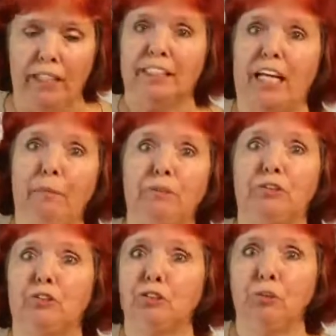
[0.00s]
assignments
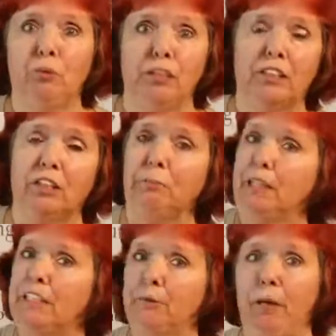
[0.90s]
are due, what's going to be
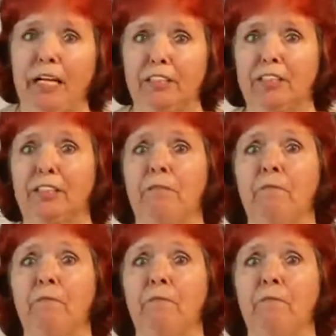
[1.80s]
expected,